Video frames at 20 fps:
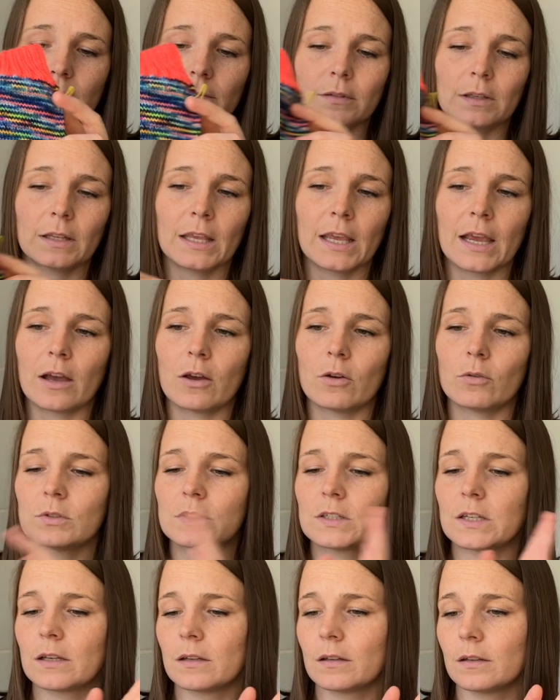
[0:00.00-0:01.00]

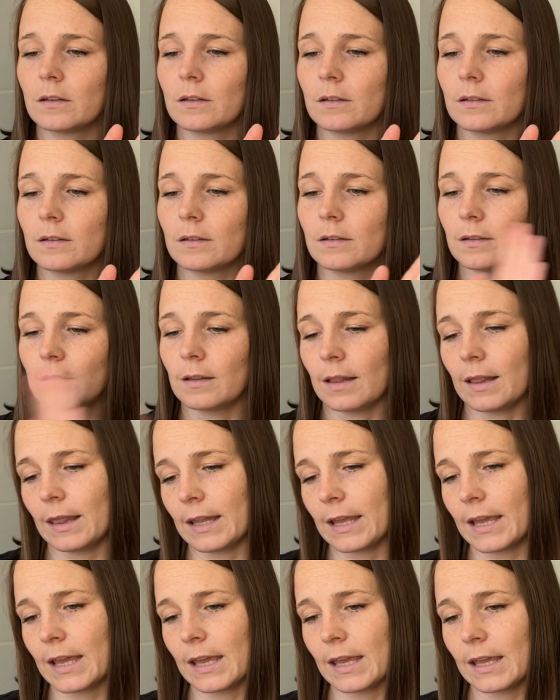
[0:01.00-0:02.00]
count
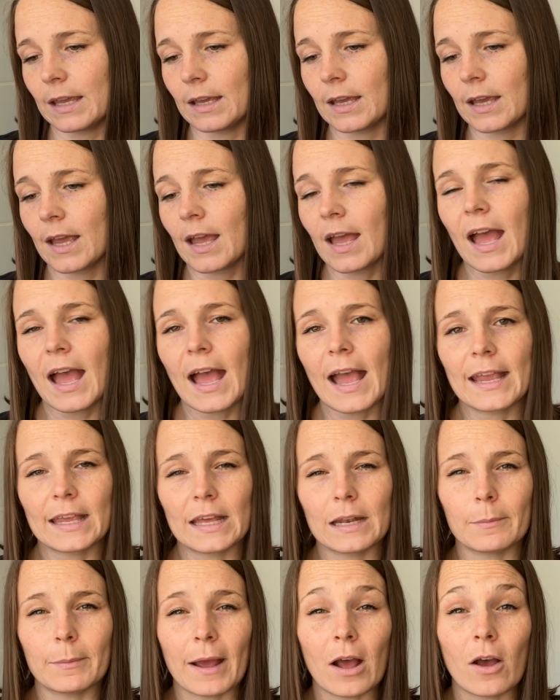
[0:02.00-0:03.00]
leg. I get
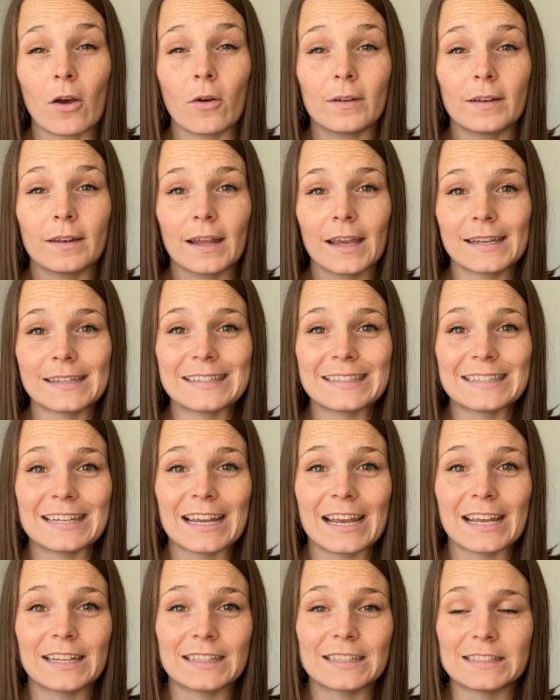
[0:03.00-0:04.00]
about 9 to
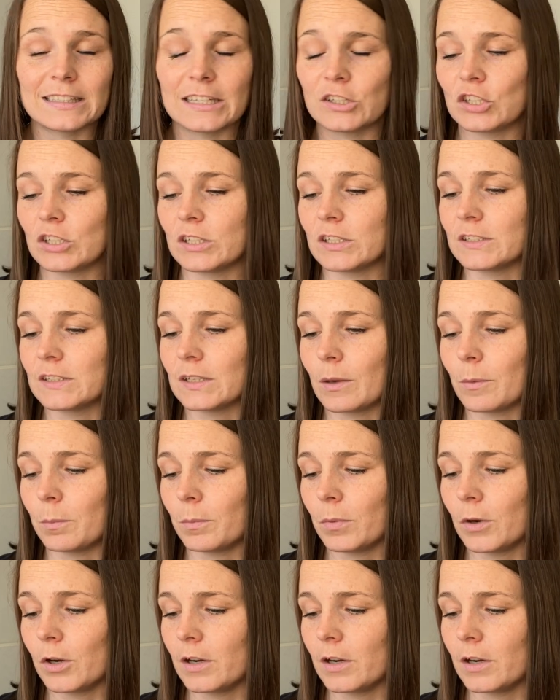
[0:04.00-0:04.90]
10 stitches per